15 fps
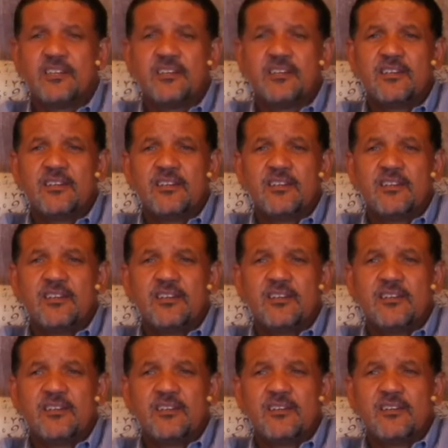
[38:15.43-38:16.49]

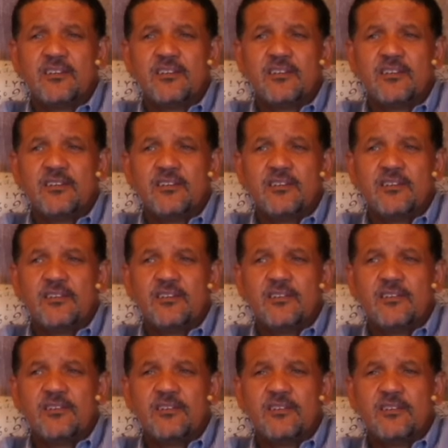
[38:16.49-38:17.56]

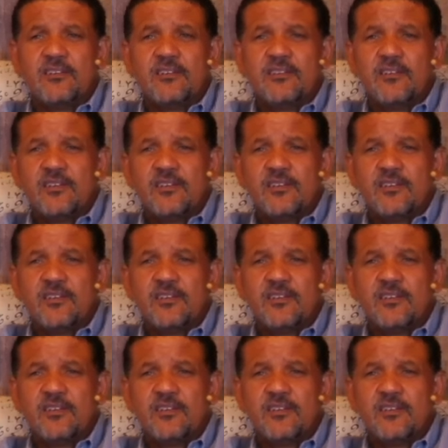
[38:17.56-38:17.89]
(no one is talking)